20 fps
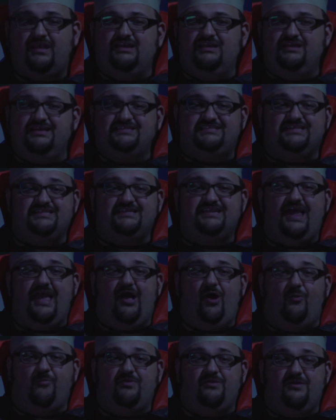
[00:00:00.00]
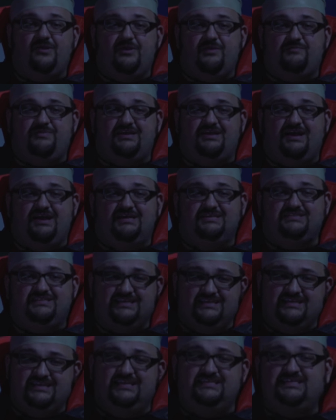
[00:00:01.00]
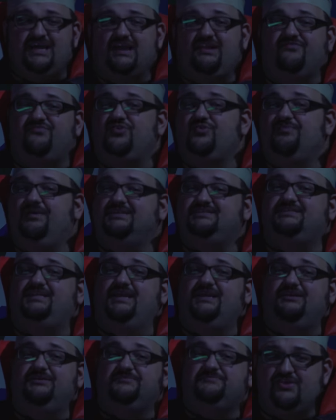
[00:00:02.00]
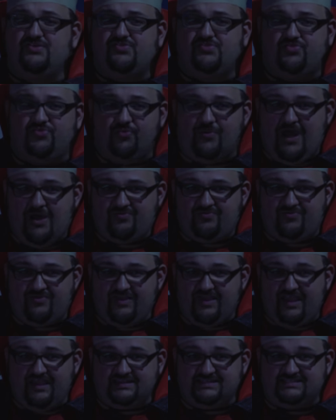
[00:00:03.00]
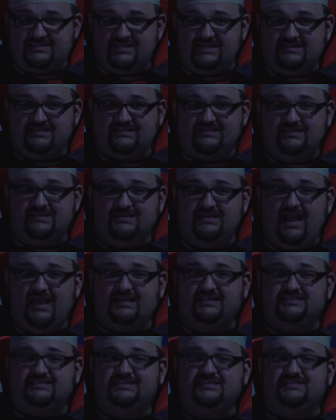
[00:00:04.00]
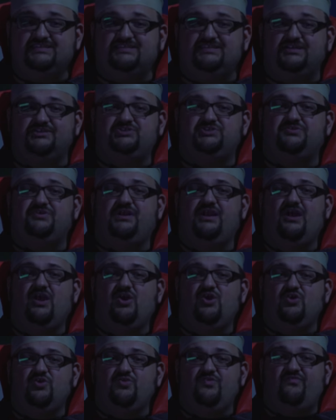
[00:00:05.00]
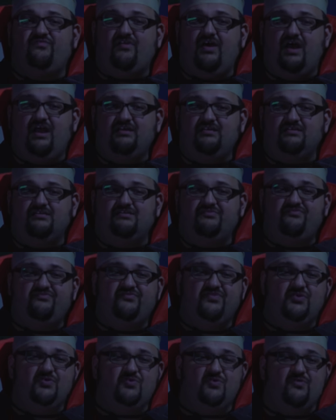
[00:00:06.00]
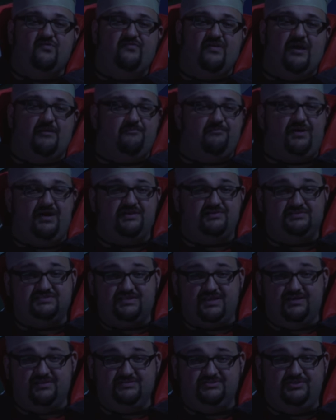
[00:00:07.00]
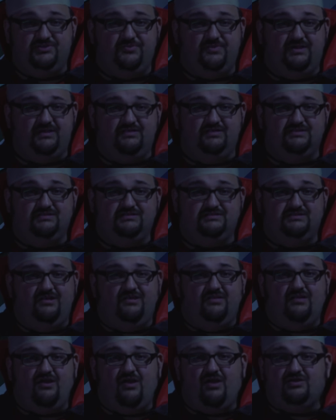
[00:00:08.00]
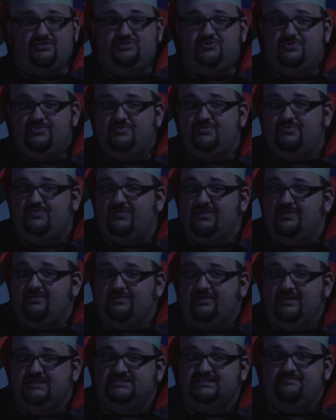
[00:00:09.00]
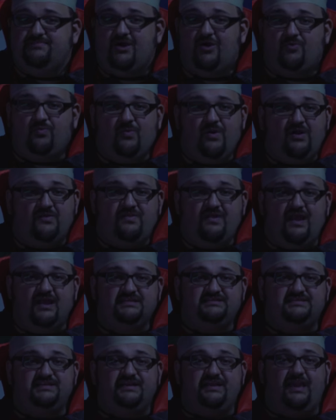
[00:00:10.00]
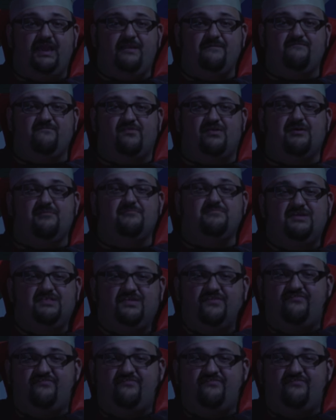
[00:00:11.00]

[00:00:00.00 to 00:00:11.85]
It didn't help because he died a few months later. Throughout the 18th and 19th century, you find a few vampire scares in New England. There are two theories about where the idea came from. The